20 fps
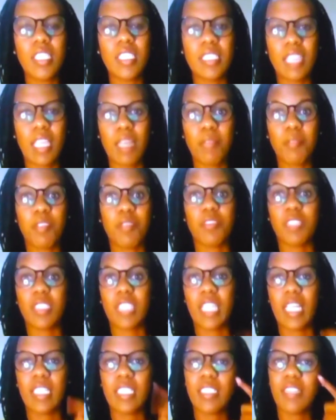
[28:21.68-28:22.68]
in terms of
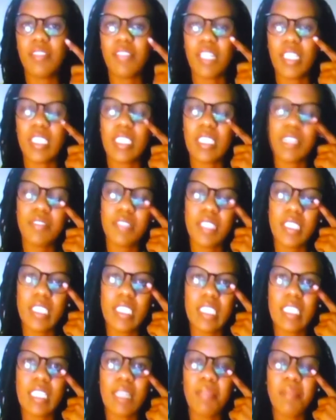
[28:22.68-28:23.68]
alternative
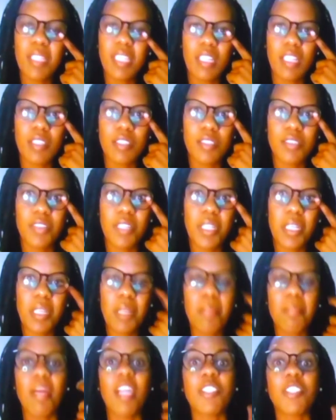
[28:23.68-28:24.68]
activities, something that I was
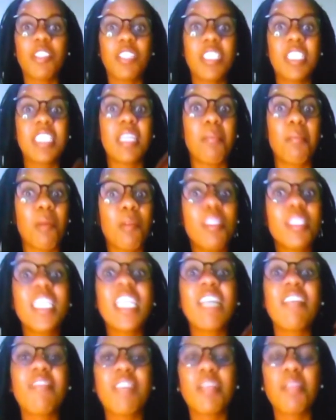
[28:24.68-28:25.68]
very passionate about
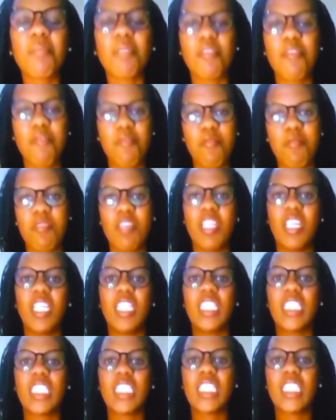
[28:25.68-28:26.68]
even before,
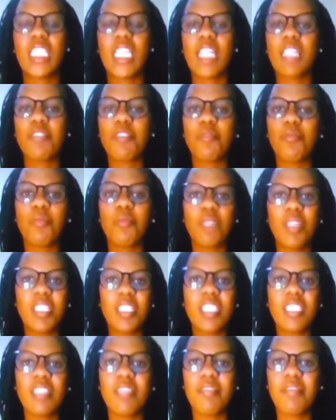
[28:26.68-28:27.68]
just trying to
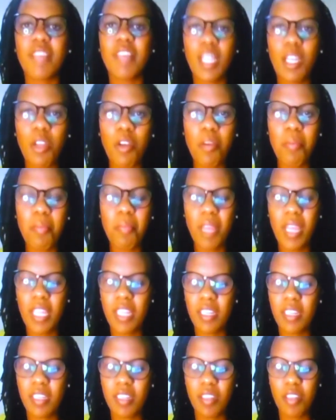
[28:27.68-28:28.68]
develop
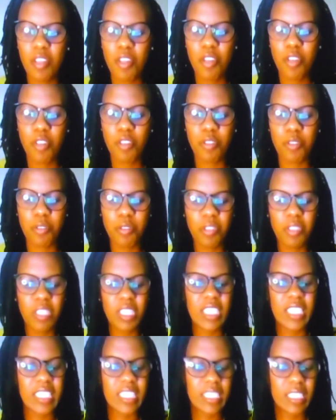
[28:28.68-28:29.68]
and grow
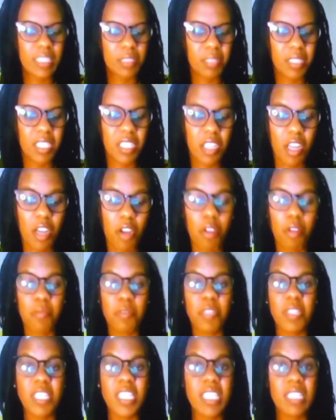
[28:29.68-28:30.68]
ladies within our
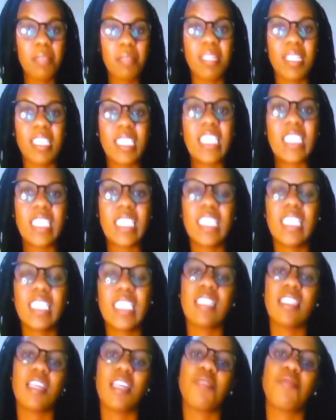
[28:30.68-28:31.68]
community. But in this
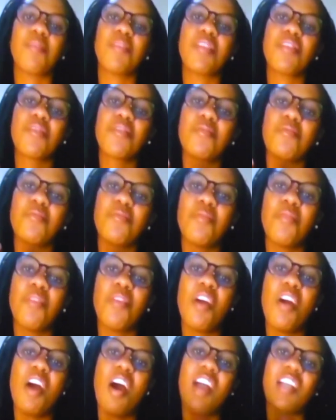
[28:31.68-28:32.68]
case, I do it through
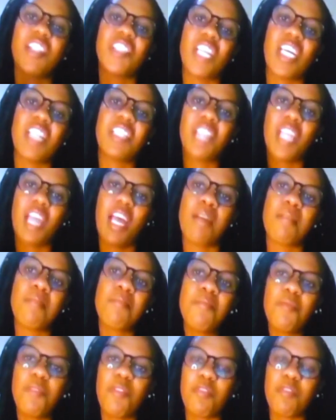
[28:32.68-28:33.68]
our church
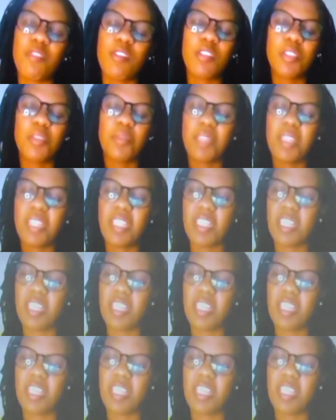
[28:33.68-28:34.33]
arm, of course, with